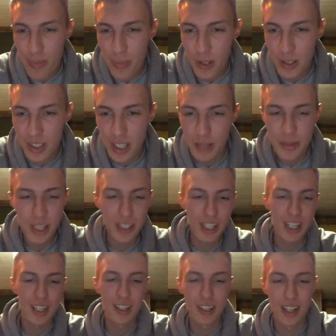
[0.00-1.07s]
What's the email
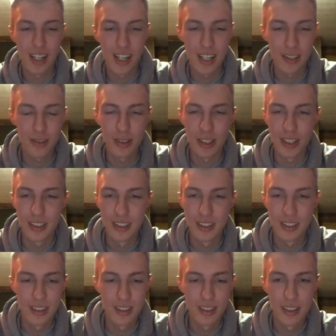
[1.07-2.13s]
again? Hold on.
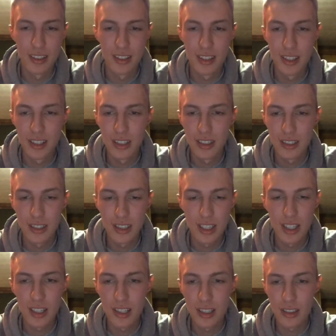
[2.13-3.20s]

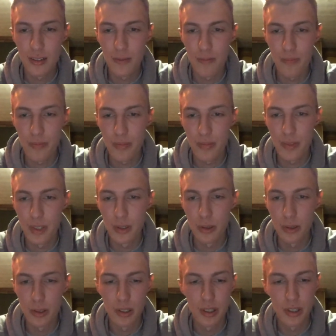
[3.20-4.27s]
Send
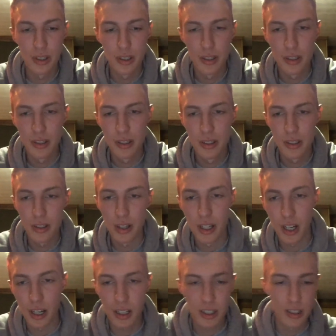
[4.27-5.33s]
your.
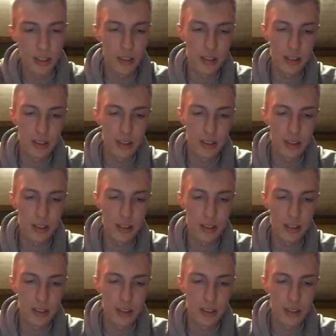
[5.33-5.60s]
I got it.